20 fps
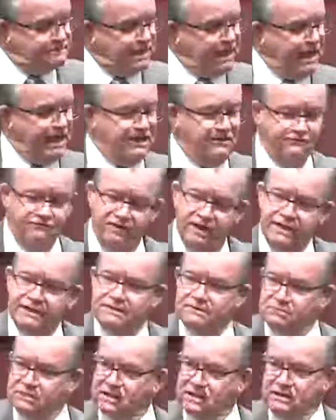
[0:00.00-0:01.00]

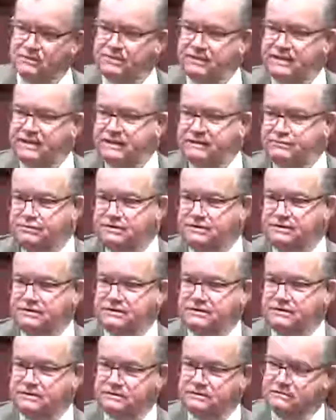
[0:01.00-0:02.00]
Aggravated him a little bit, but
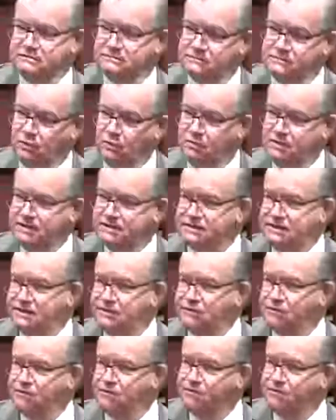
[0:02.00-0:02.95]
uh, no big deal